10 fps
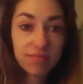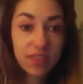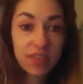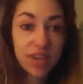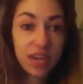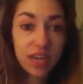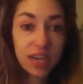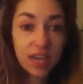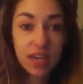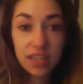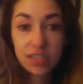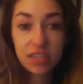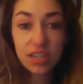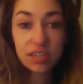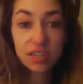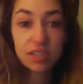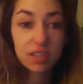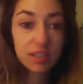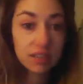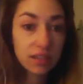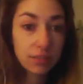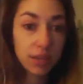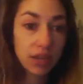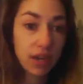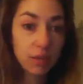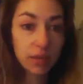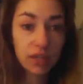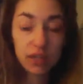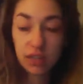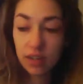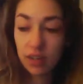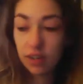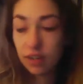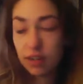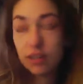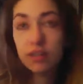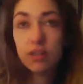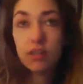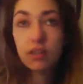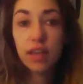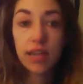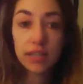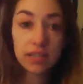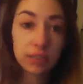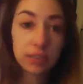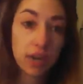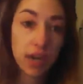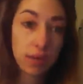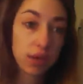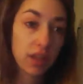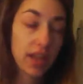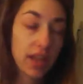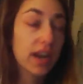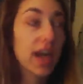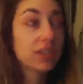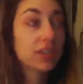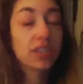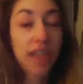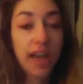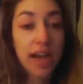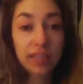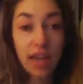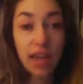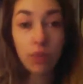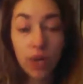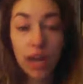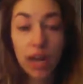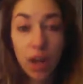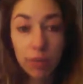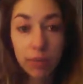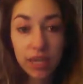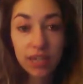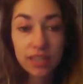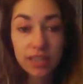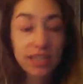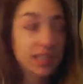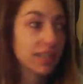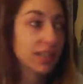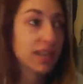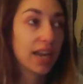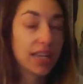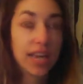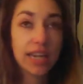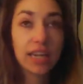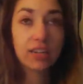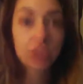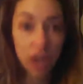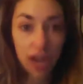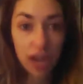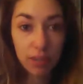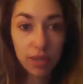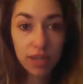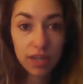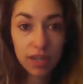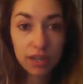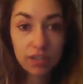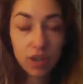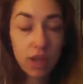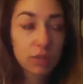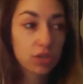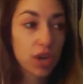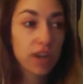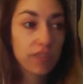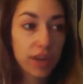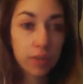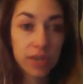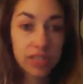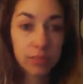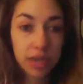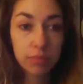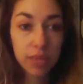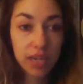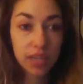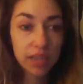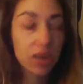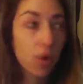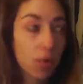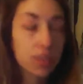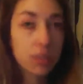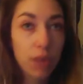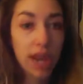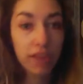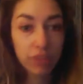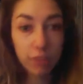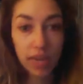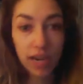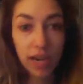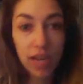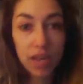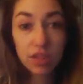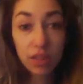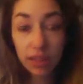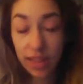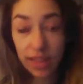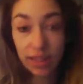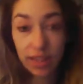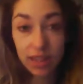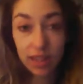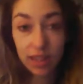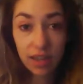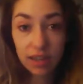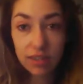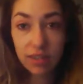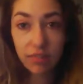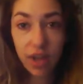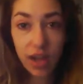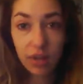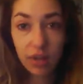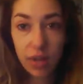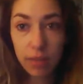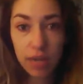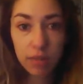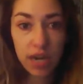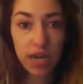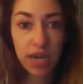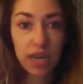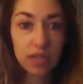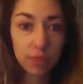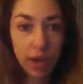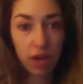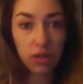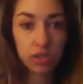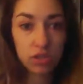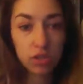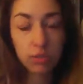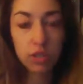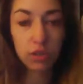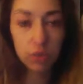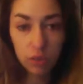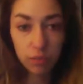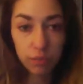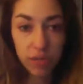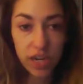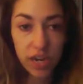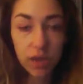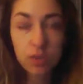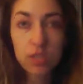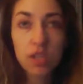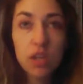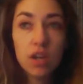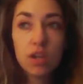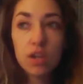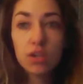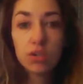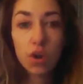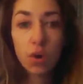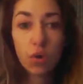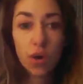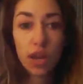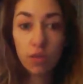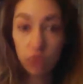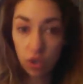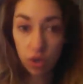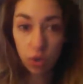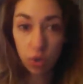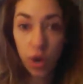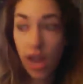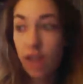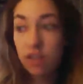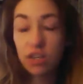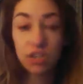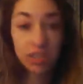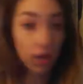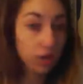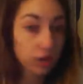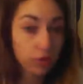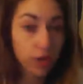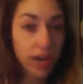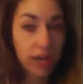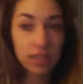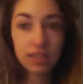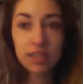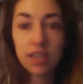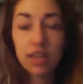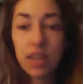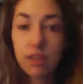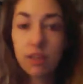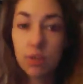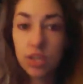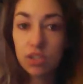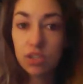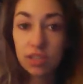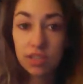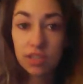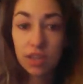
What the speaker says: If you got any suggestions, leave me a comment, like and subscribe and all that. Actually, that would help me because that's the thing. I can't get a job. So I've been trying to find ways to make money. The only way for me lately to find a way to make money is by all these stupid YouTube videos. So if you, and tell your friends, if you can just